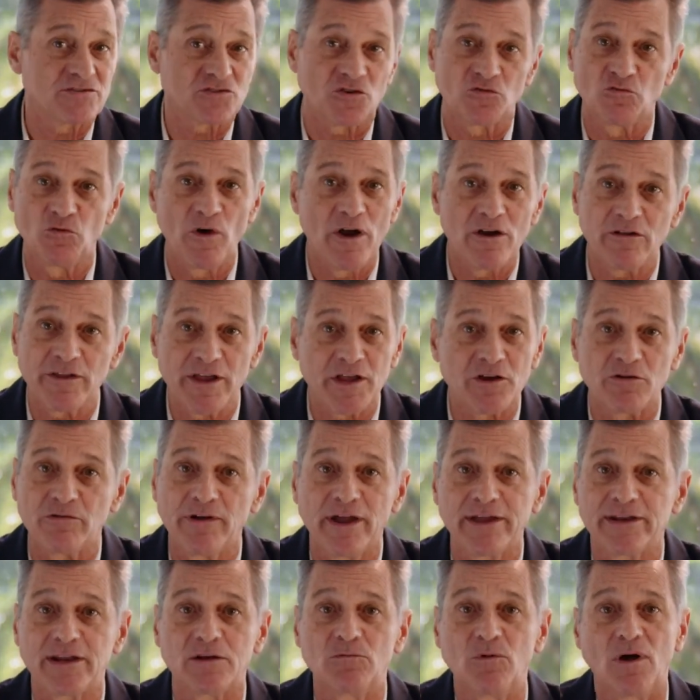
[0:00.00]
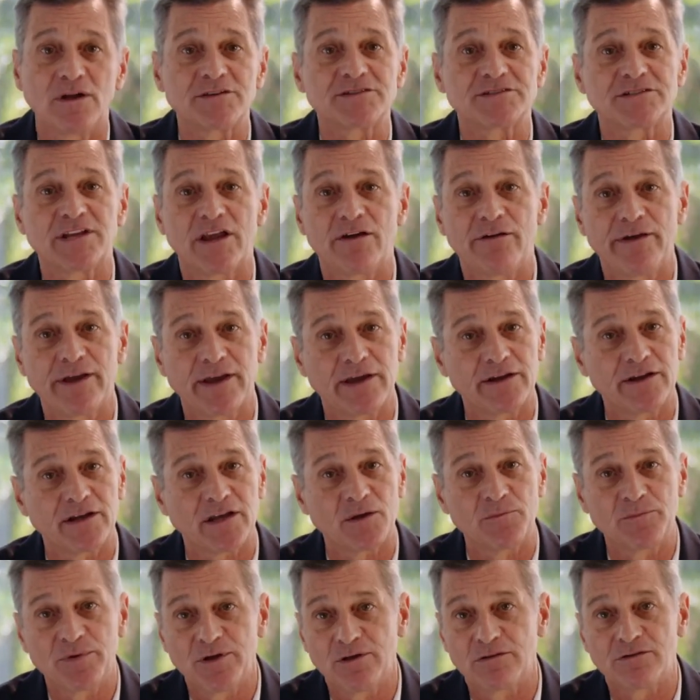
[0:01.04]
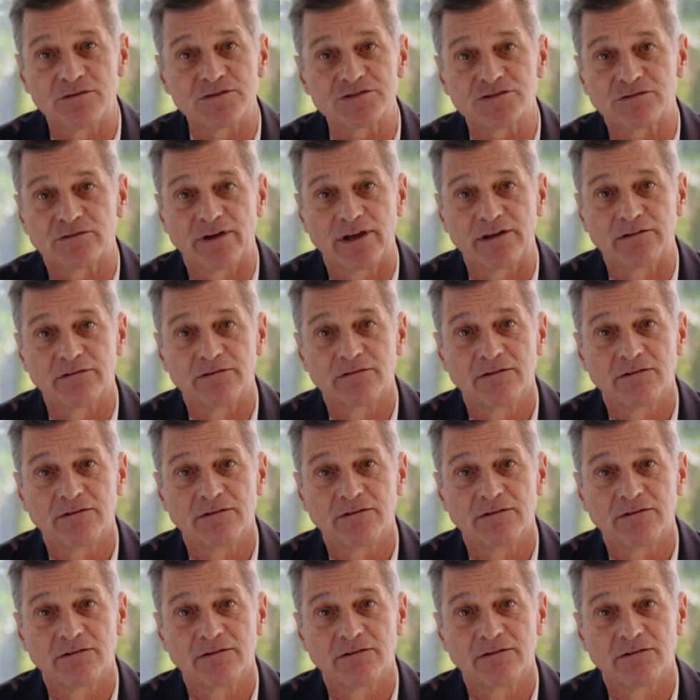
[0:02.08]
are rarely created while staring at a computer screen.